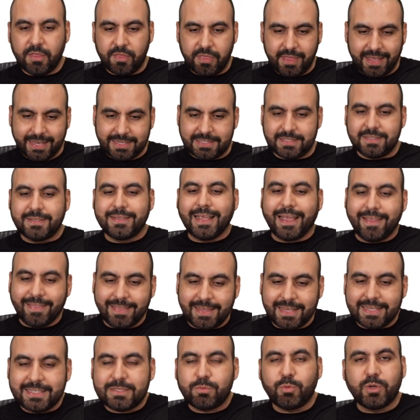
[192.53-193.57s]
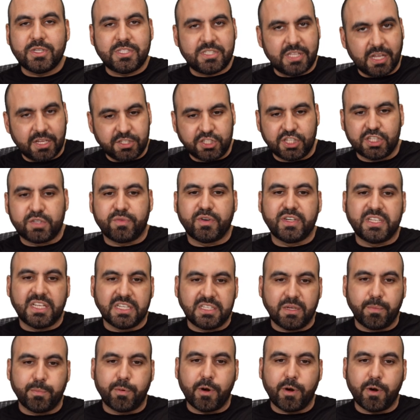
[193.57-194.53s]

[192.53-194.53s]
this. And this was done just for testing